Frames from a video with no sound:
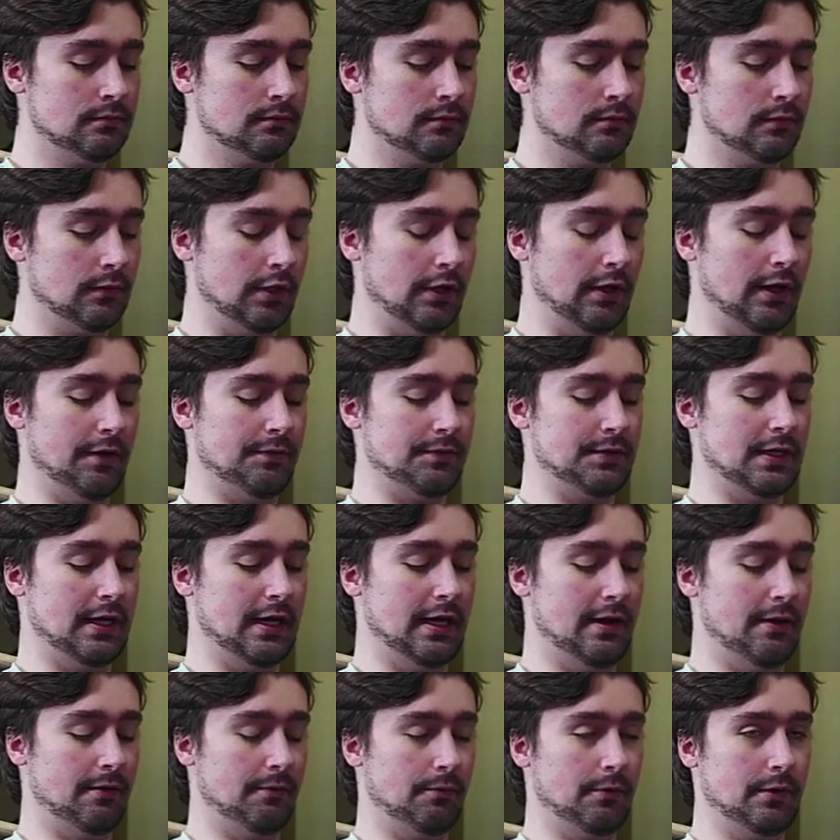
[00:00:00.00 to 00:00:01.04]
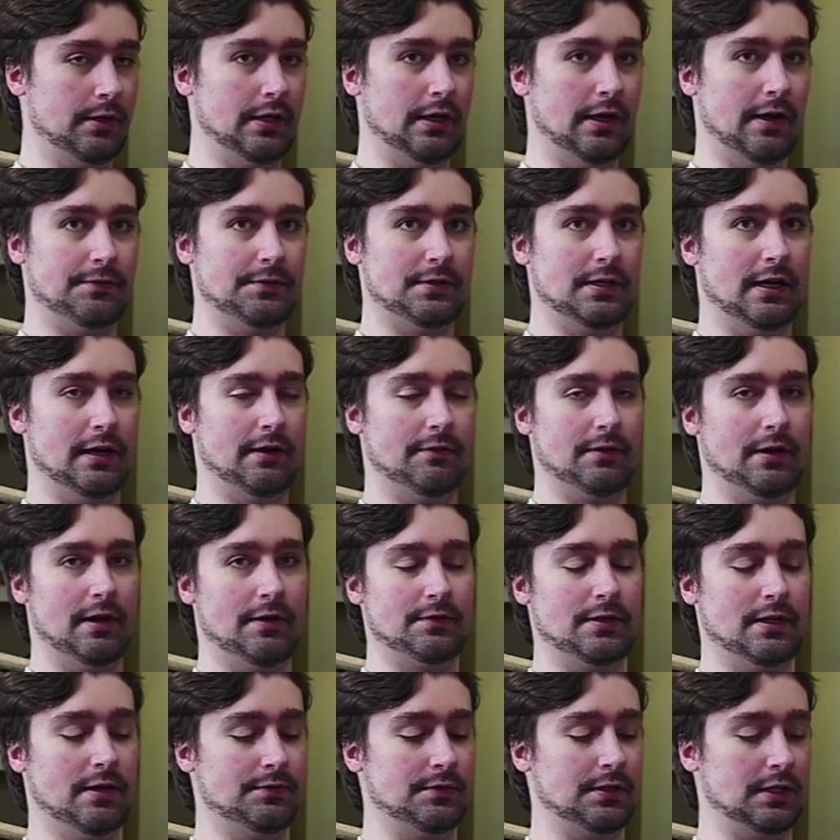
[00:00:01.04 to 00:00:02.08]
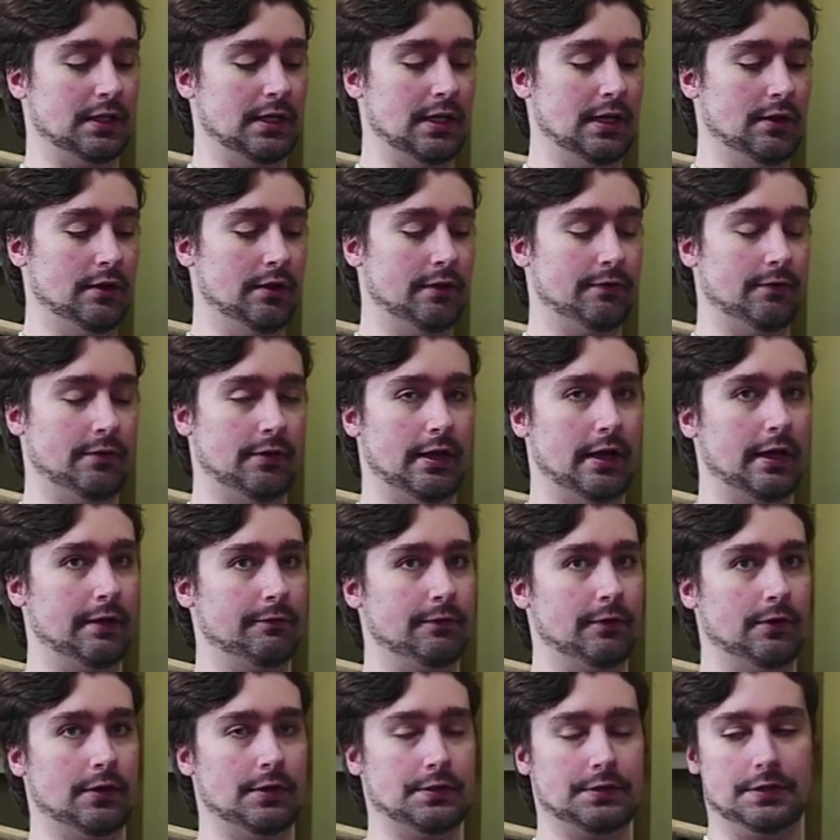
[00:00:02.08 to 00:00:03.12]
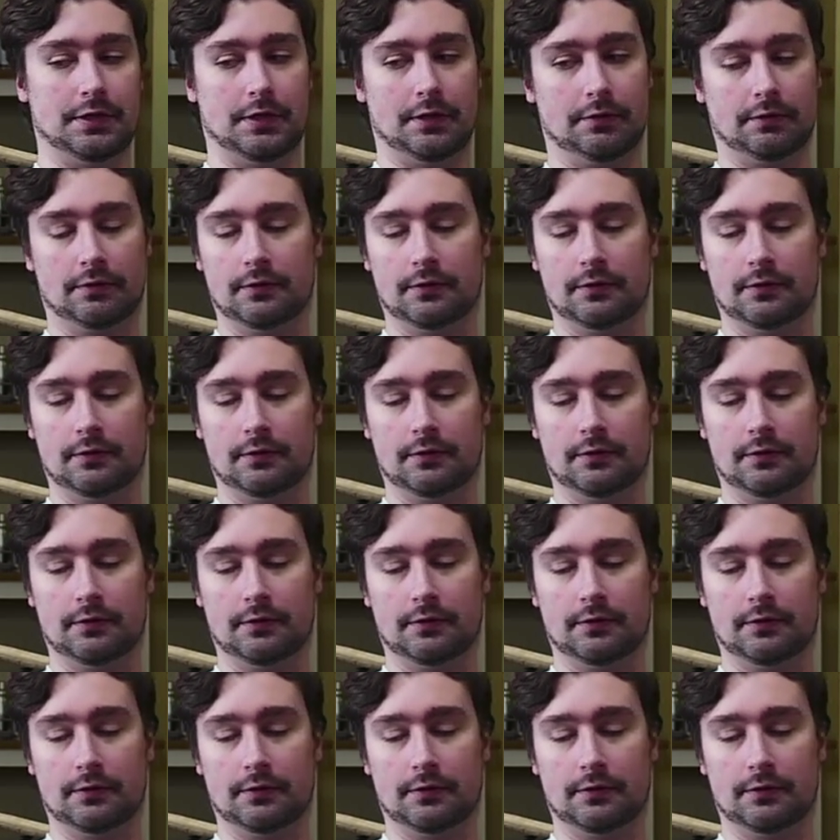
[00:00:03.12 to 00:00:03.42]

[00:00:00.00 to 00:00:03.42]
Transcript: you have to have. What do you have to have? You have to have tequila for that first, though.